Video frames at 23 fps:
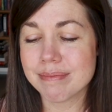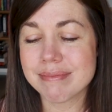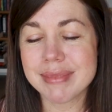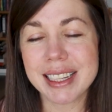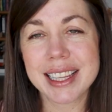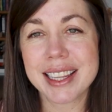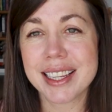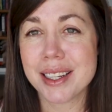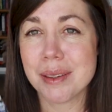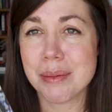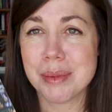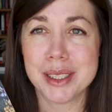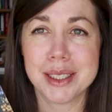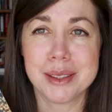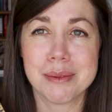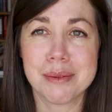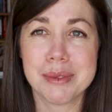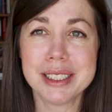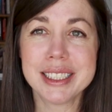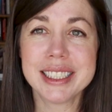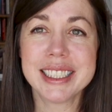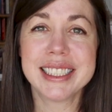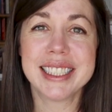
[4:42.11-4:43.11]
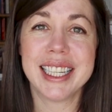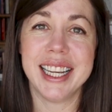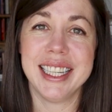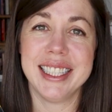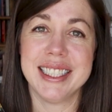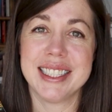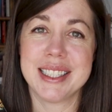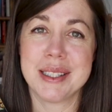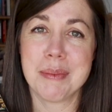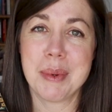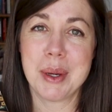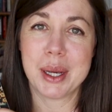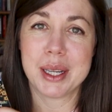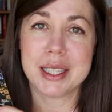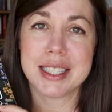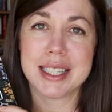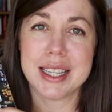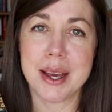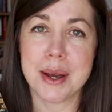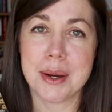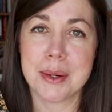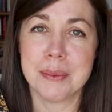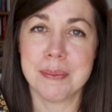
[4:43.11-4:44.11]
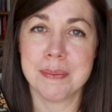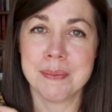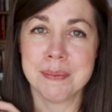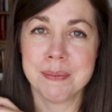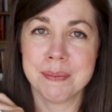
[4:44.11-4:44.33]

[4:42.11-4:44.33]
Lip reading: I think I'm gonna really like this book. So